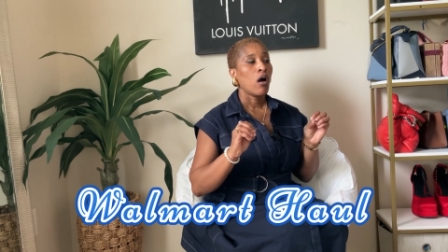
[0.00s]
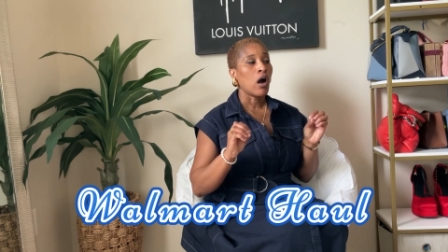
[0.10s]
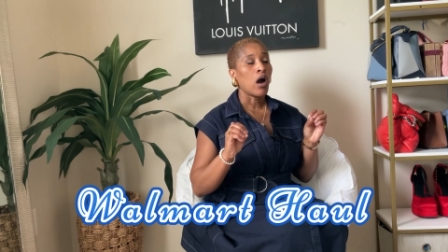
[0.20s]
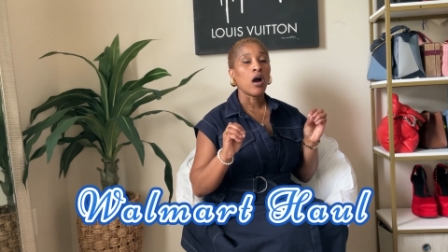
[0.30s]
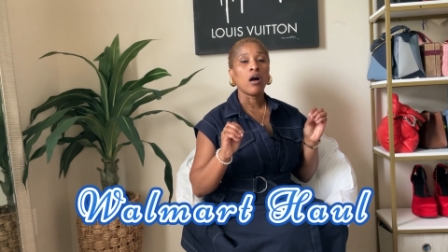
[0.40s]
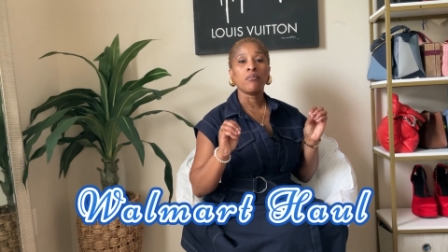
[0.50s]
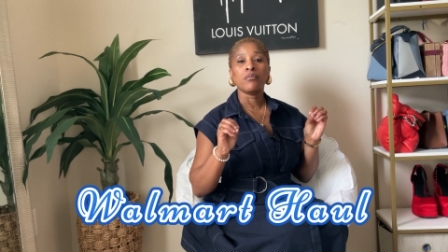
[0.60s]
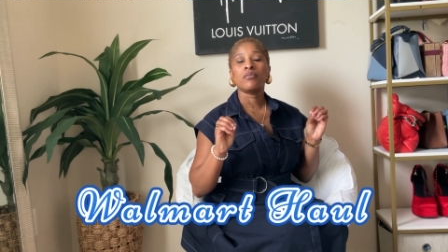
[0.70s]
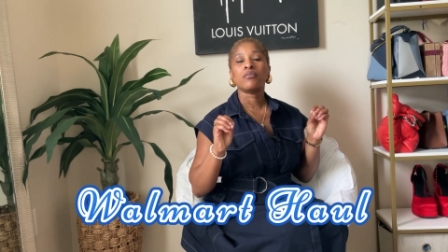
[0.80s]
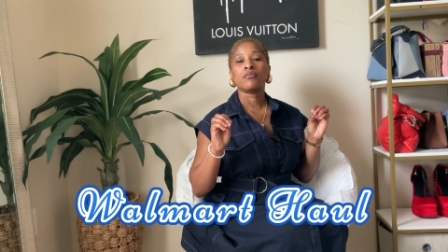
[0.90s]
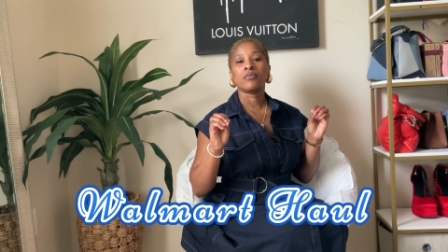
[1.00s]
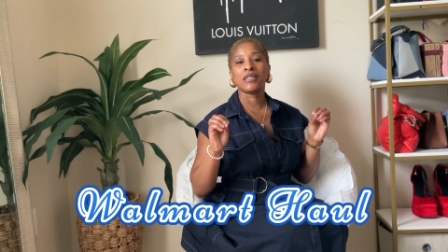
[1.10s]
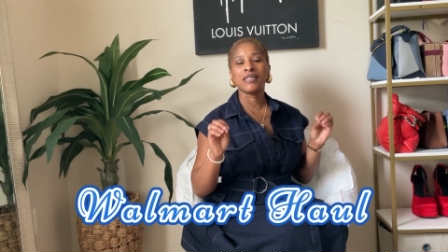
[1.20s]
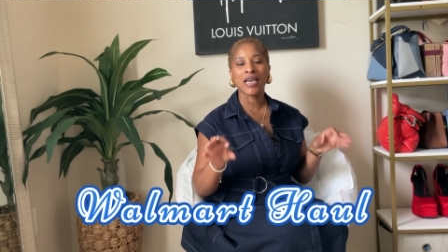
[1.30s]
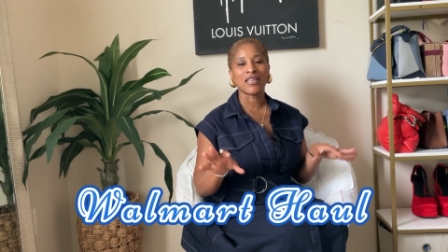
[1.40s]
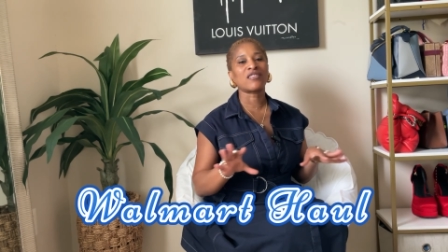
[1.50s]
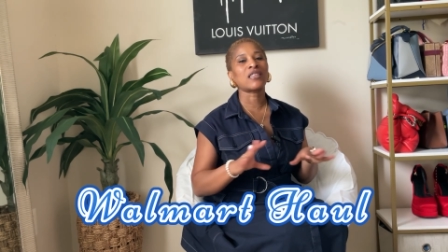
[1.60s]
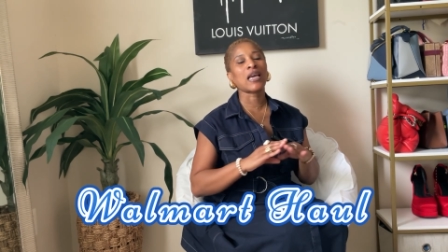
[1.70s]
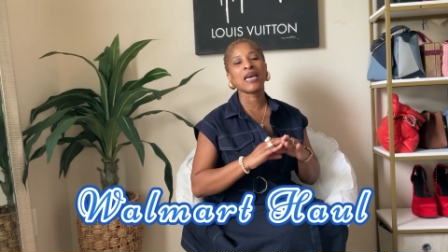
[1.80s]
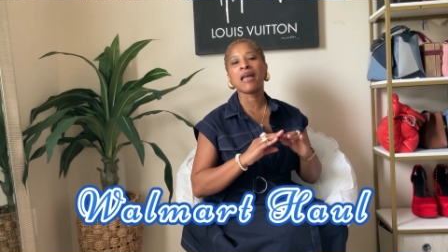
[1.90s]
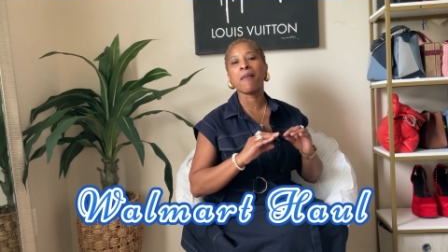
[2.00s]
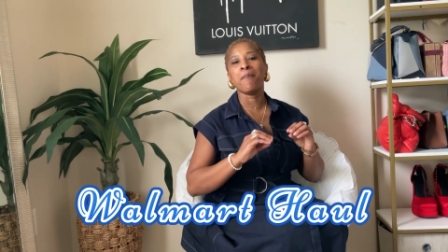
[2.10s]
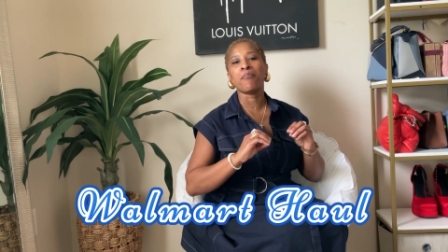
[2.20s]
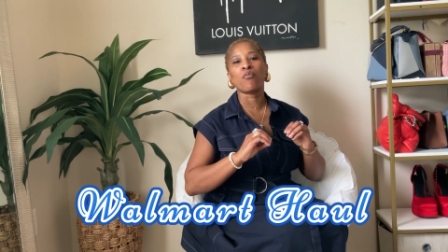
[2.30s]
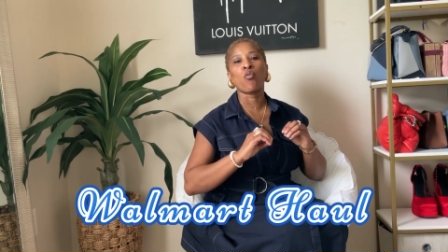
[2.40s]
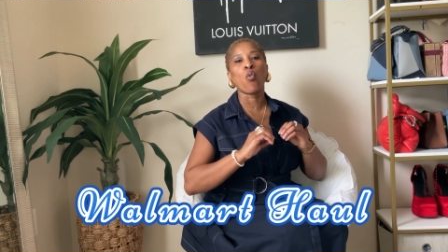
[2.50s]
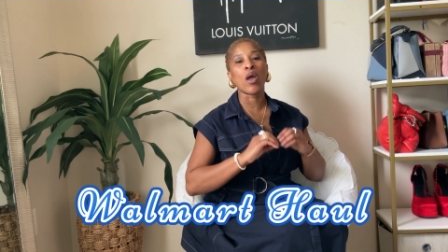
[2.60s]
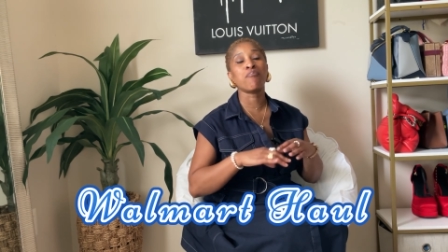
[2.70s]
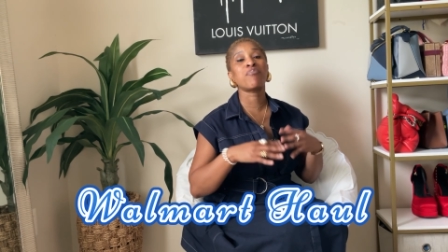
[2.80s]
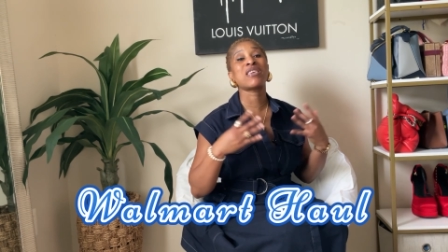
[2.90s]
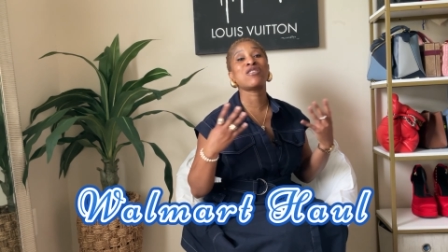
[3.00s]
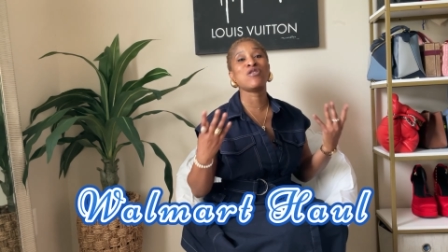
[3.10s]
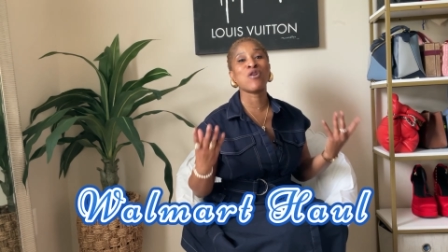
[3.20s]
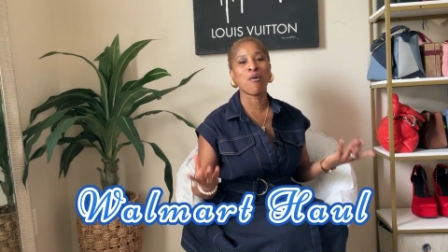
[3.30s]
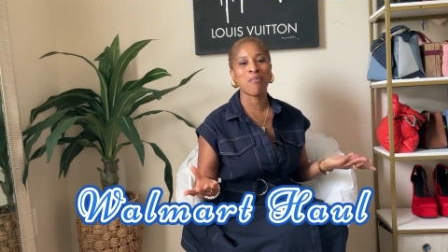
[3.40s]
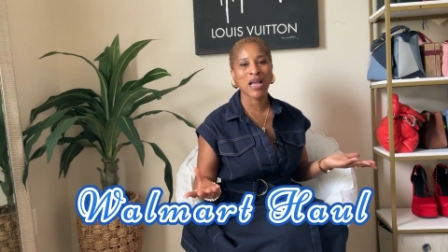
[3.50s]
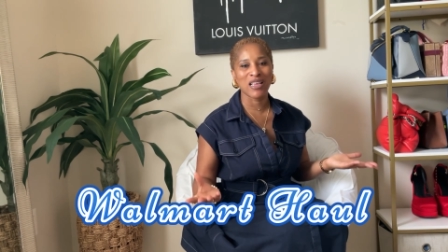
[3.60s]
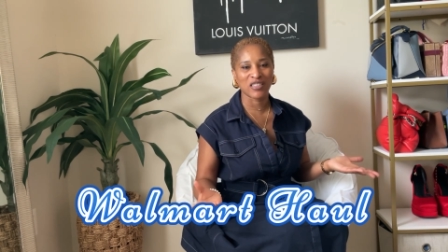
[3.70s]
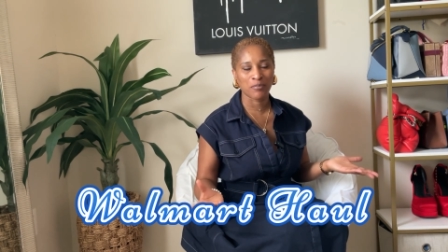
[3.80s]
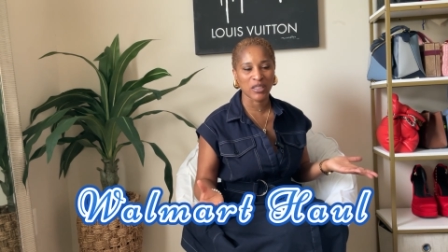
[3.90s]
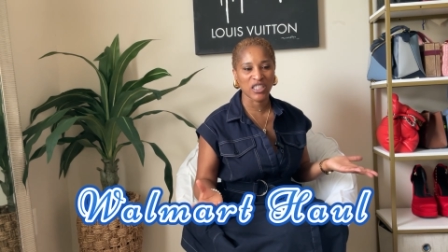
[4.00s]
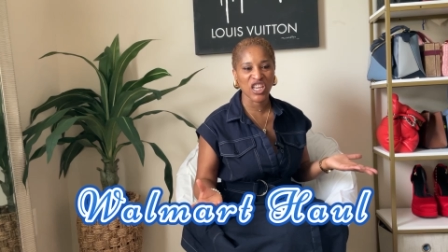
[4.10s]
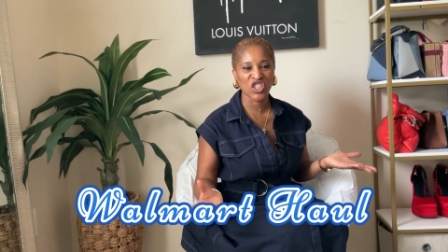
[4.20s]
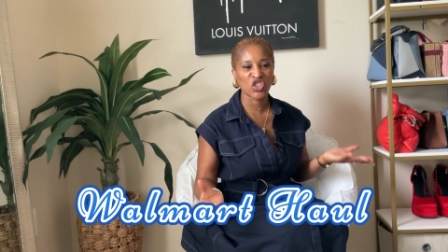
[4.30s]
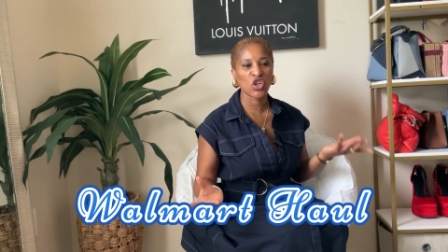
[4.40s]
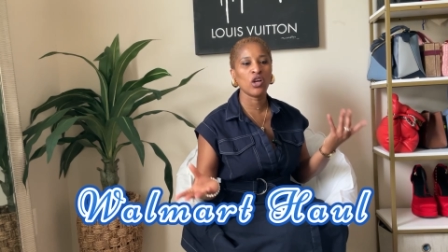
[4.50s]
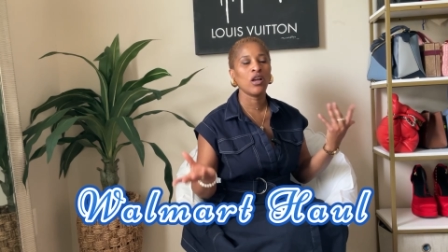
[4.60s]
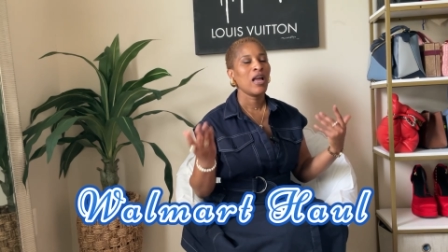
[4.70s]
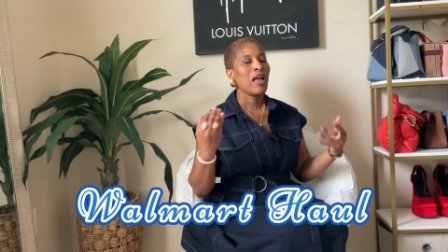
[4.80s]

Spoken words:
Um, yes, it kind of went beyond my expectation.